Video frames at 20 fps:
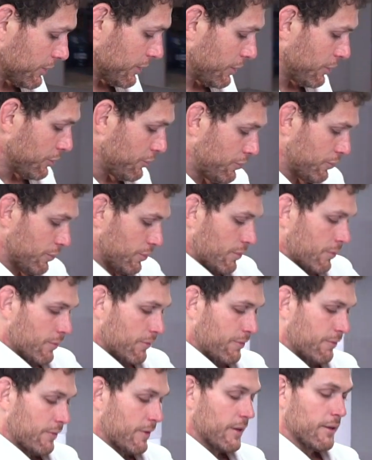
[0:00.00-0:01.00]
I need to
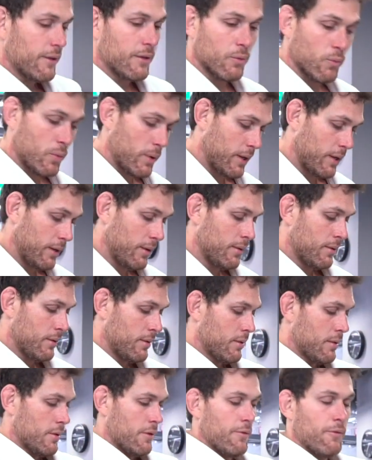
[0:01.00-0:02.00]
find a way
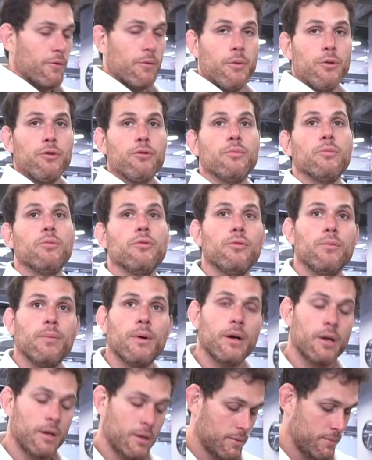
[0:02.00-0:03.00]
for me to move
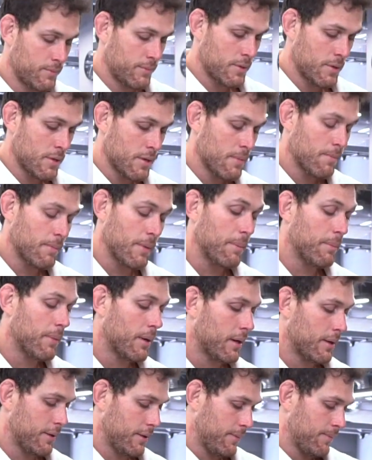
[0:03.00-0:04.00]
my
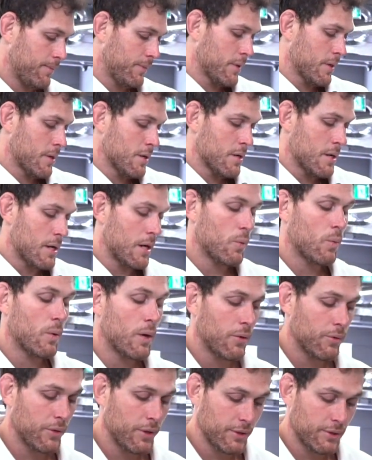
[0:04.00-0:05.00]
body
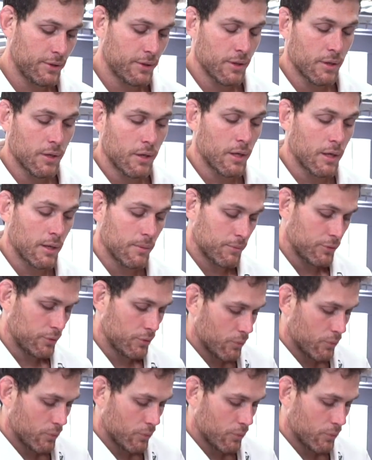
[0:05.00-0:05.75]
around his arm.